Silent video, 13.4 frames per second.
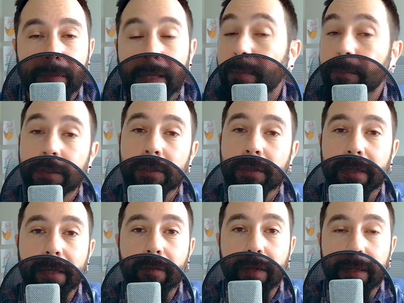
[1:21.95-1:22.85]
I'm just
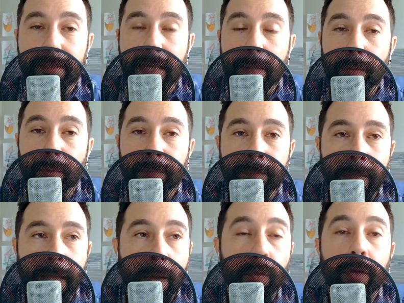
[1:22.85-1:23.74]
going to give you an example.
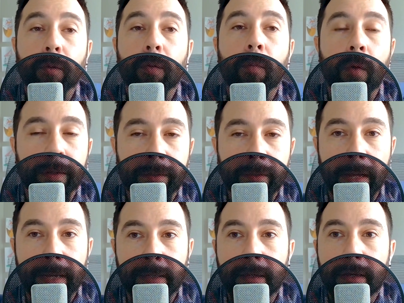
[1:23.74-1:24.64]
I work with one
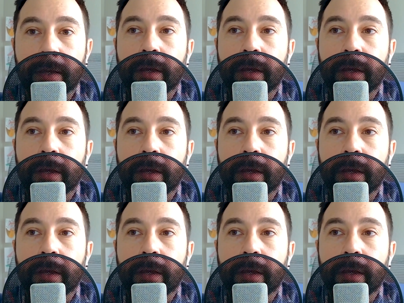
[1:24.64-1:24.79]
client